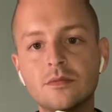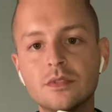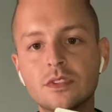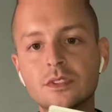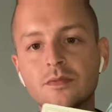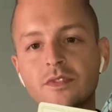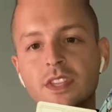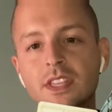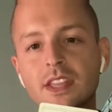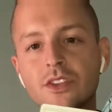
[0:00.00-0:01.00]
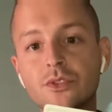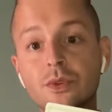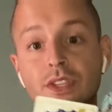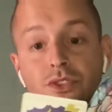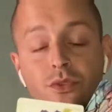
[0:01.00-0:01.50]
this feeling that you
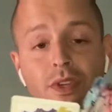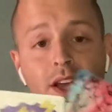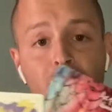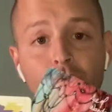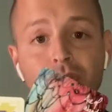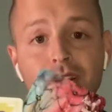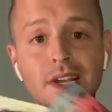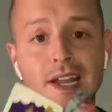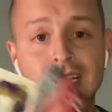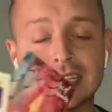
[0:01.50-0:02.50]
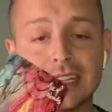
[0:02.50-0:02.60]
do get more connected